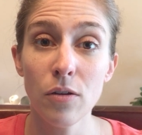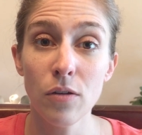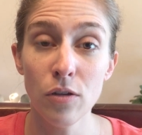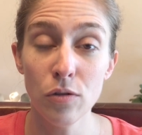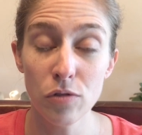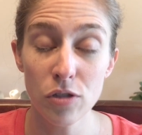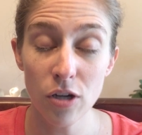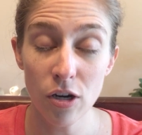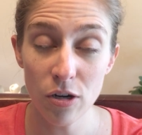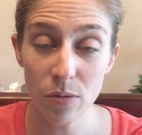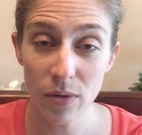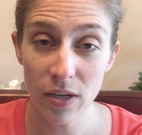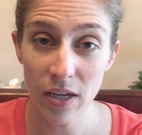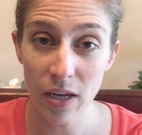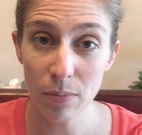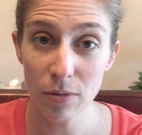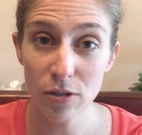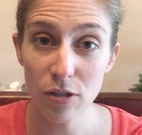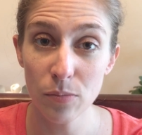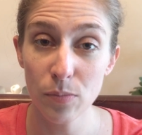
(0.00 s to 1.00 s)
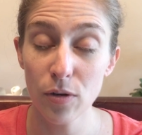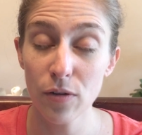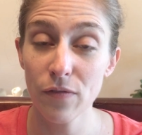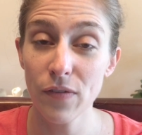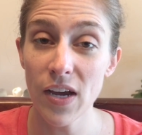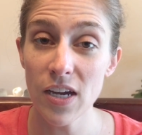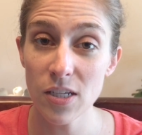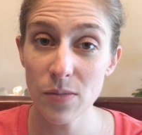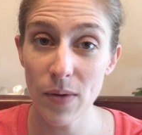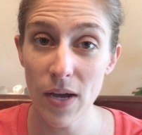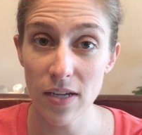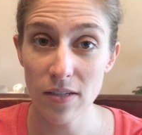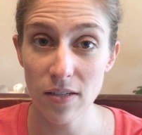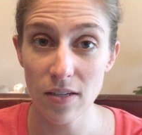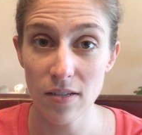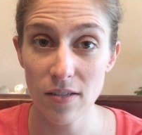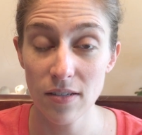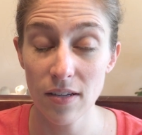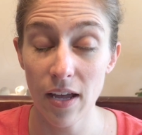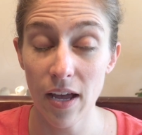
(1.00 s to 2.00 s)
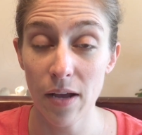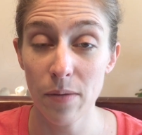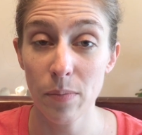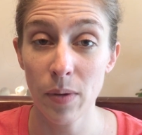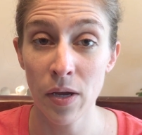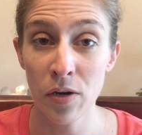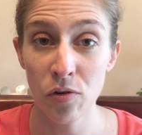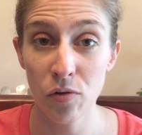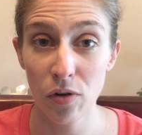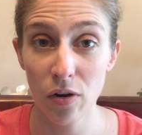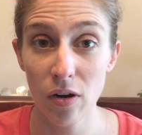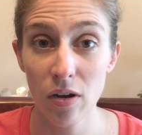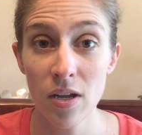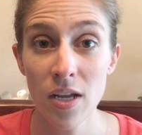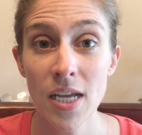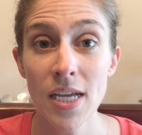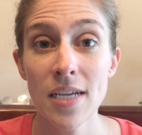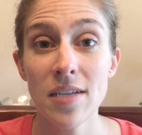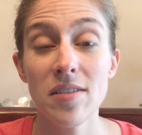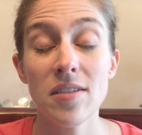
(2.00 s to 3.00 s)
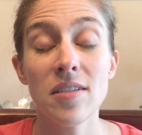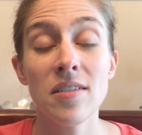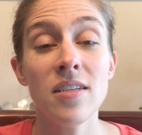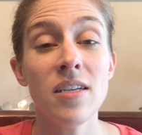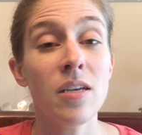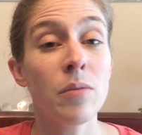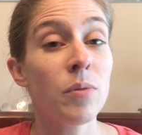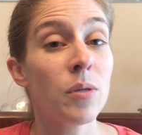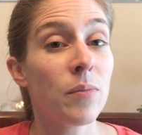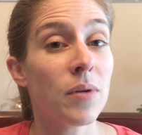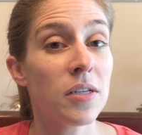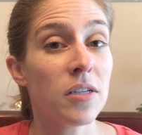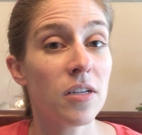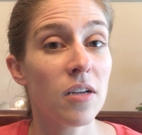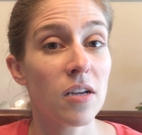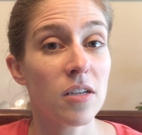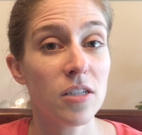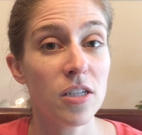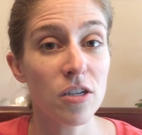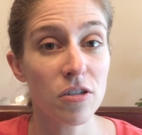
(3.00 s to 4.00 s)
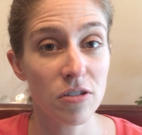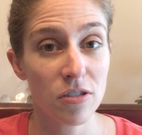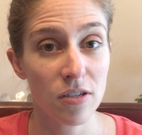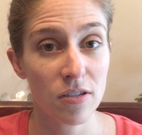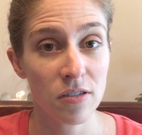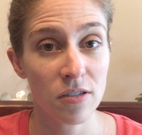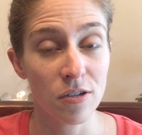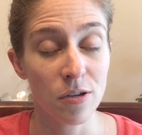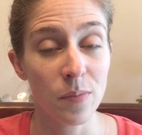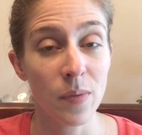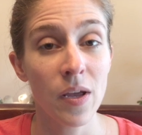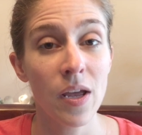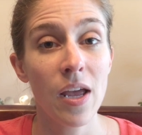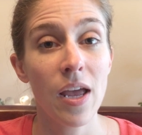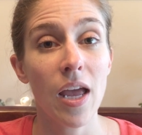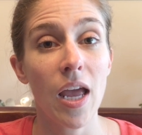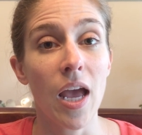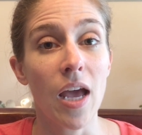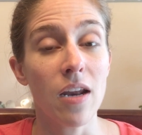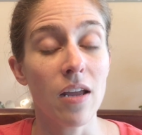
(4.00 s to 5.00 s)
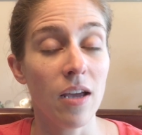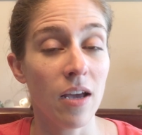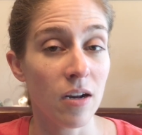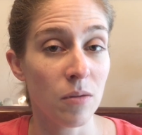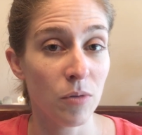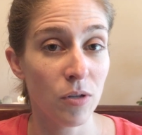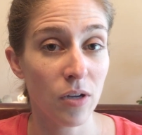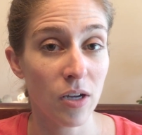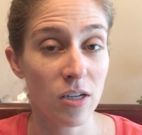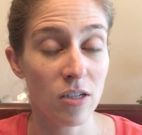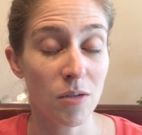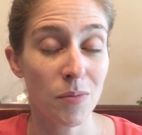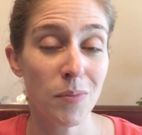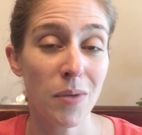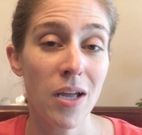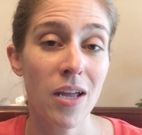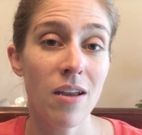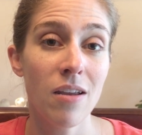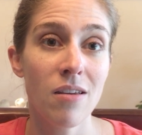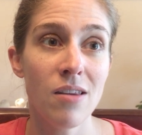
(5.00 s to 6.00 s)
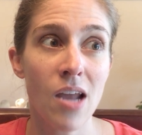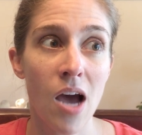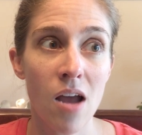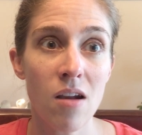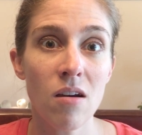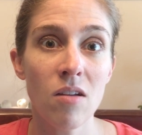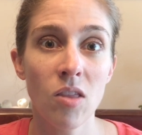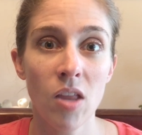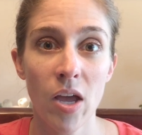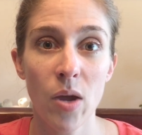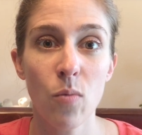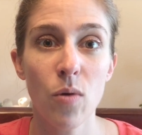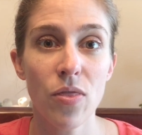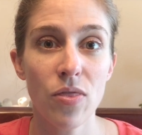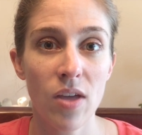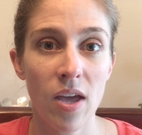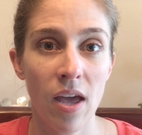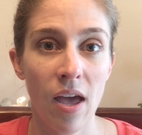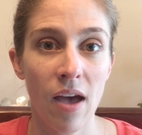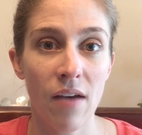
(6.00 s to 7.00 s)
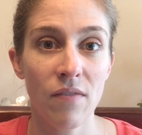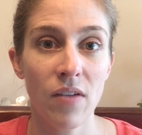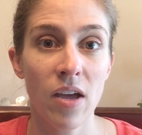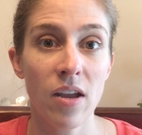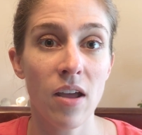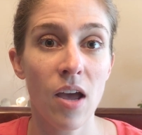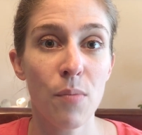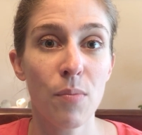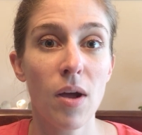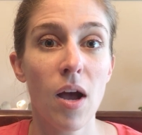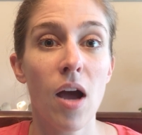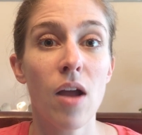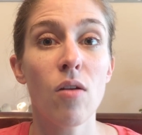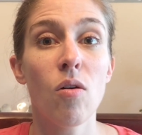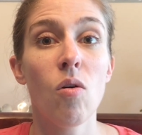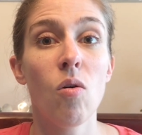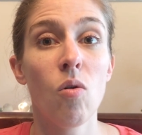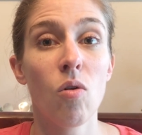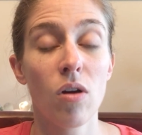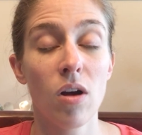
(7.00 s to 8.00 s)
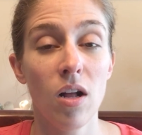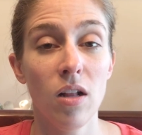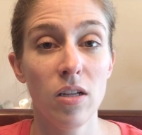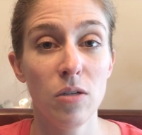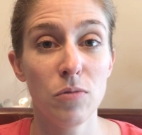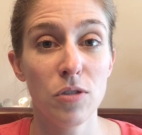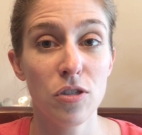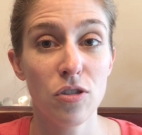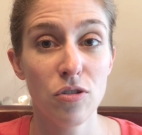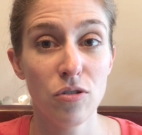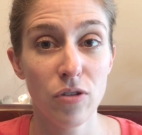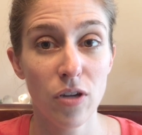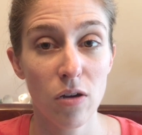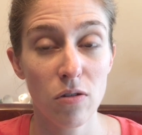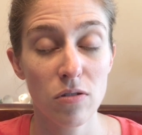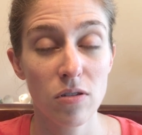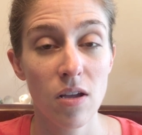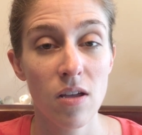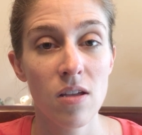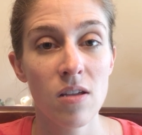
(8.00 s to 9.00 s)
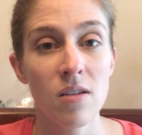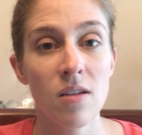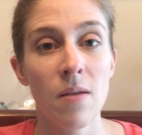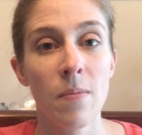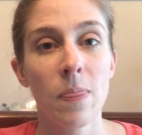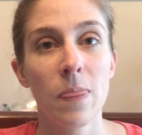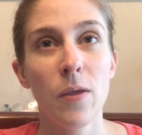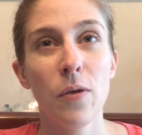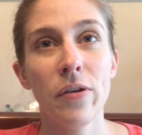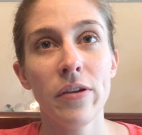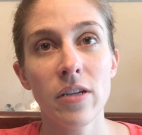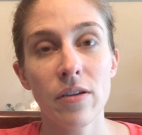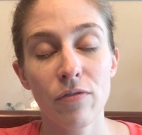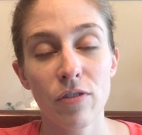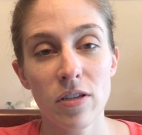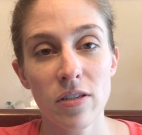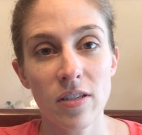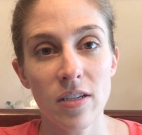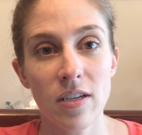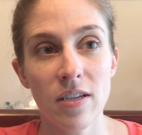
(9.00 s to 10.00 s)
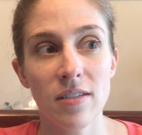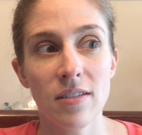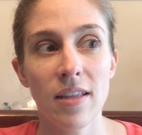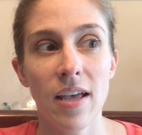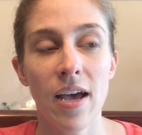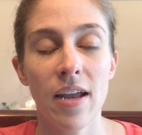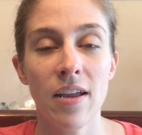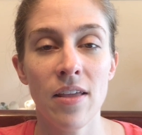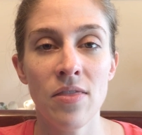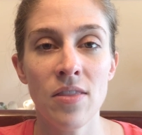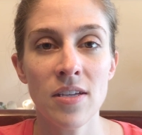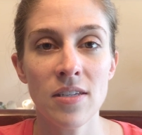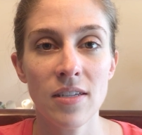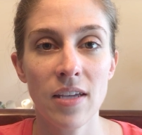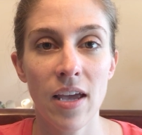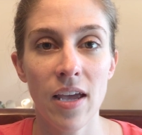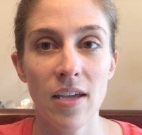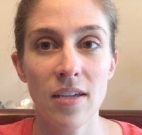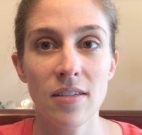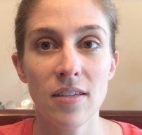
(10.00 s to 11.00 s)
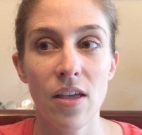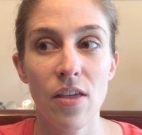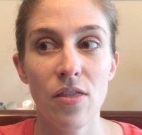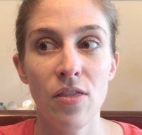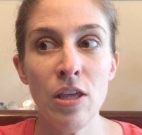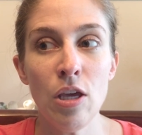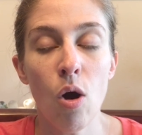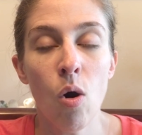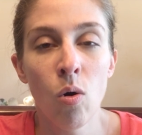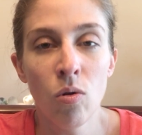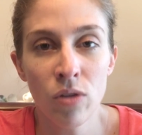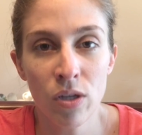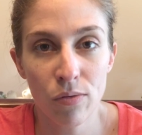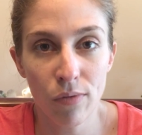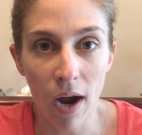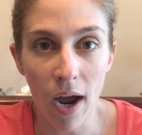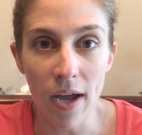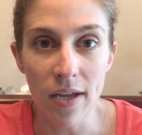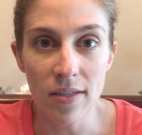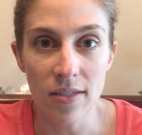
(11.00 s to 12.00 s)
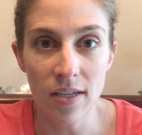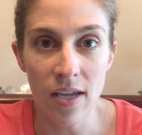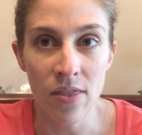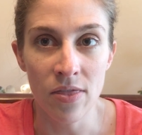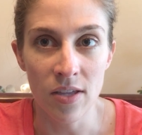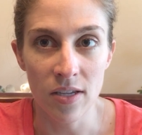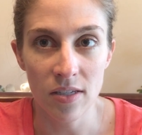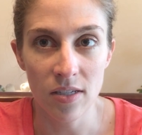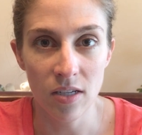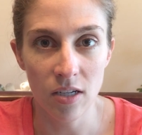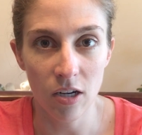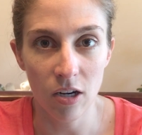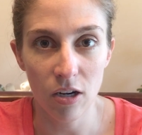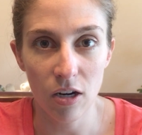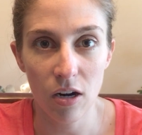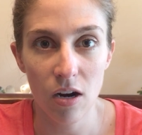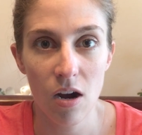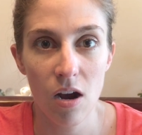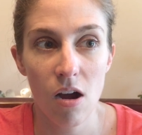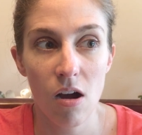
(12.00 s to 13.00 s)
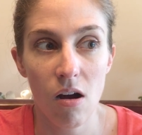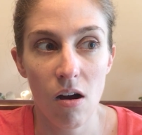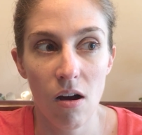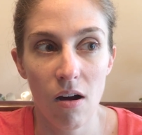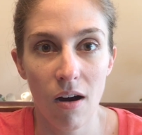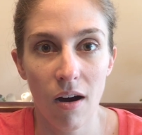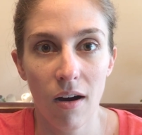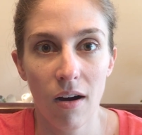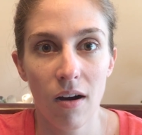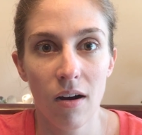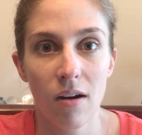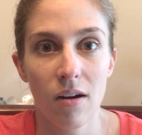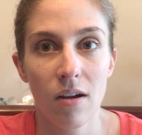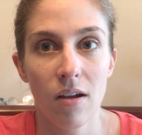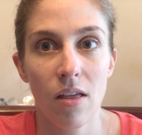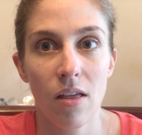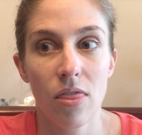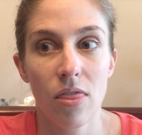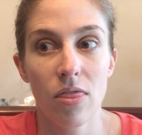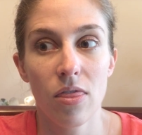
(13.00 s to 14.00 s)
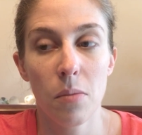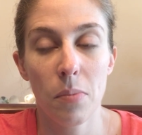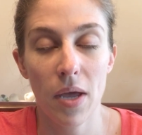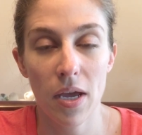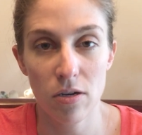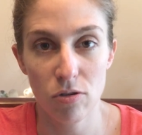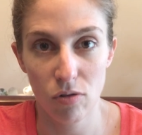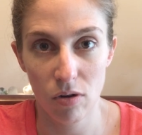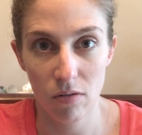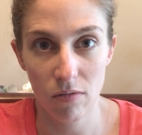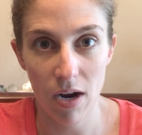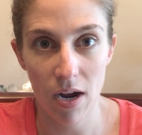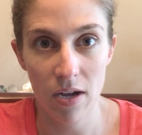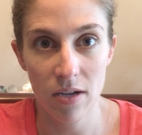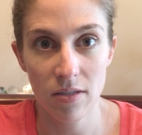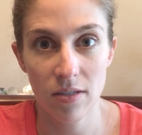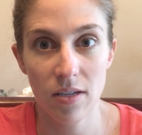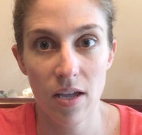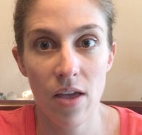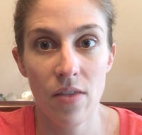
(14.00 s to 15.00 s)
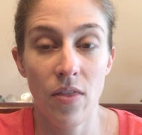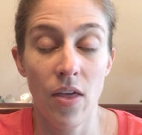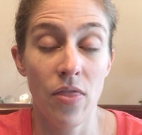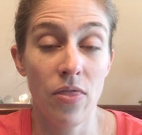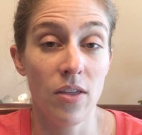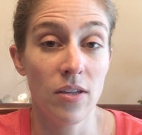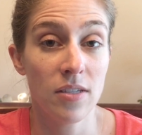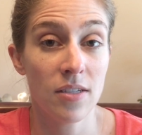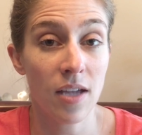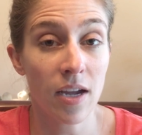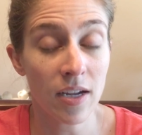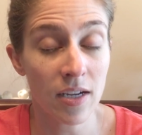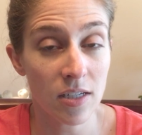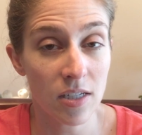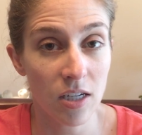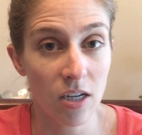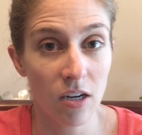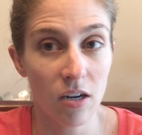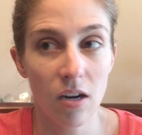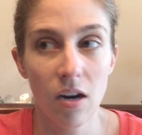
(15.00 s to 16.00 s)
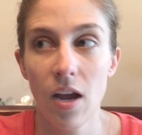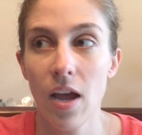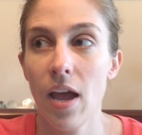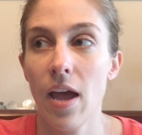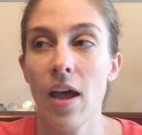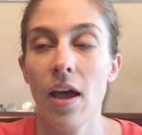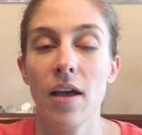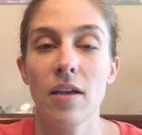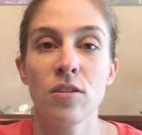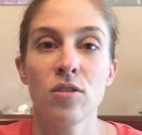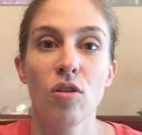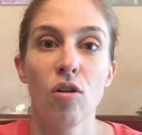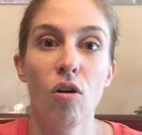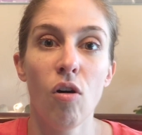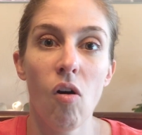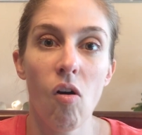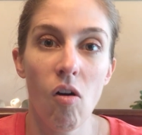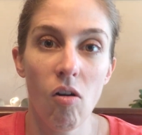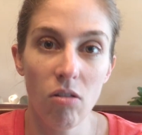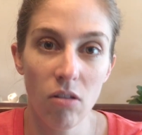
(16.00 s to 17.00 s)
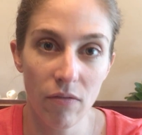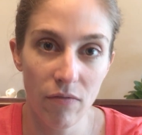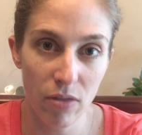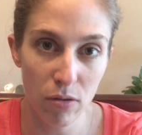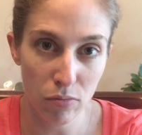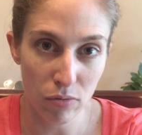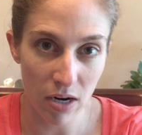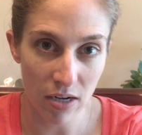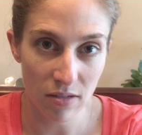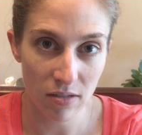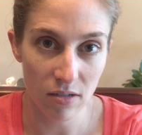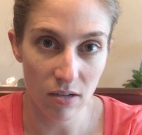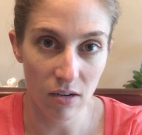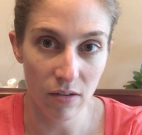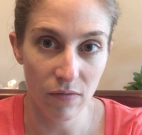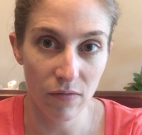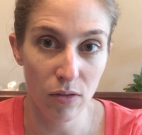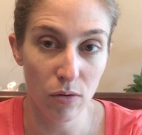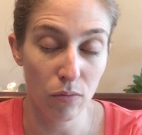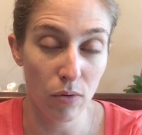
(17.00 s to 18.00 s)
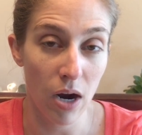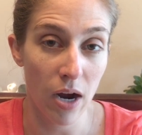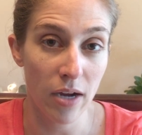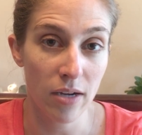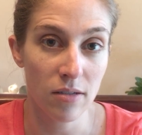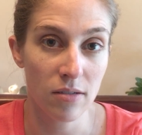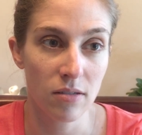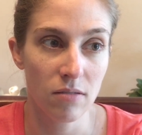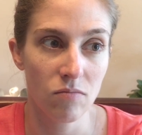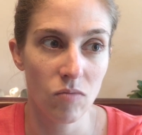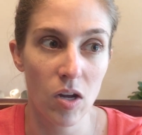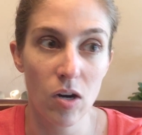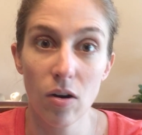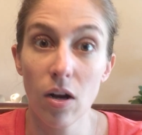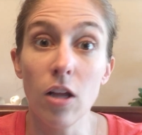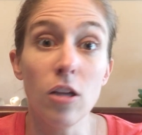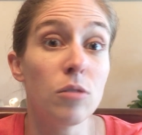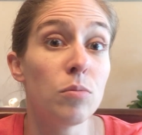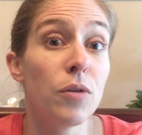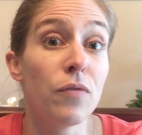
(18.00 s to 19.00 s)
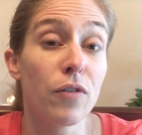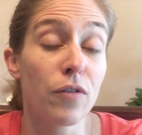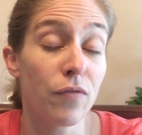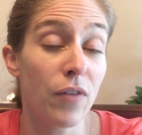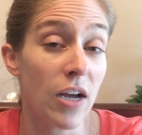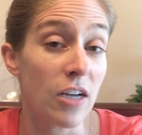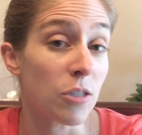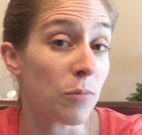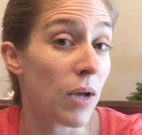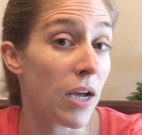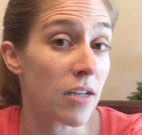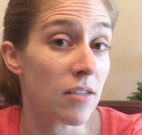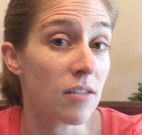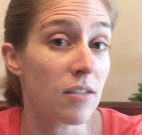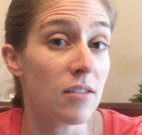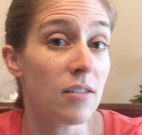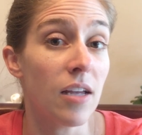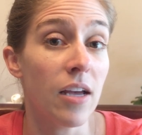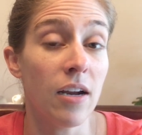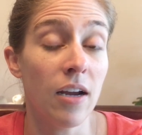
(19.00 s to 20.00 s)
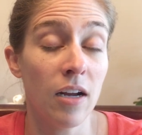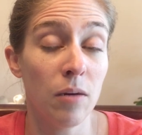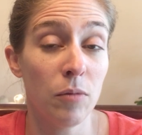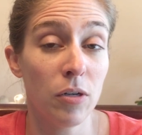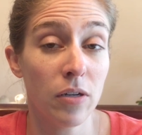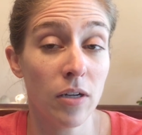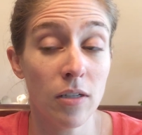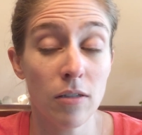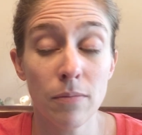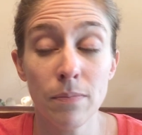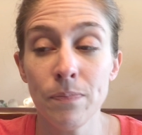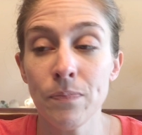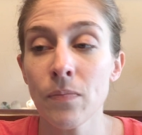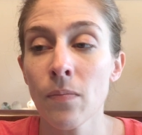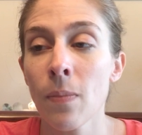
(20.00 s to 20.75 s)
you started being able to book FastPasses at Pandora, Disney implemented a tier system at Animal Kingdom, not unlike what they have at Epcot or Hollywood Studios. The only difference is that in this case, the only rides in this tier are the Pandora rides, and then the second tier has all of the rest of the rides that are eligible for FastPasses at Animal Kingdom.